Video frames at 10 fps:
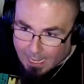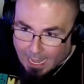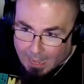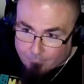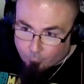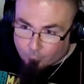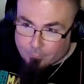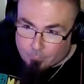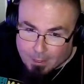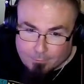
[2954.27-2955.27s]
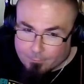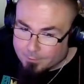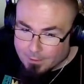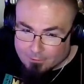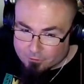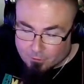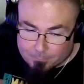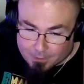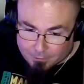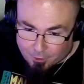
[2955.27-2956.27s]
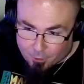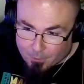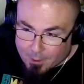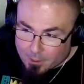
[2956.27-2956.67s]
Every record is something new.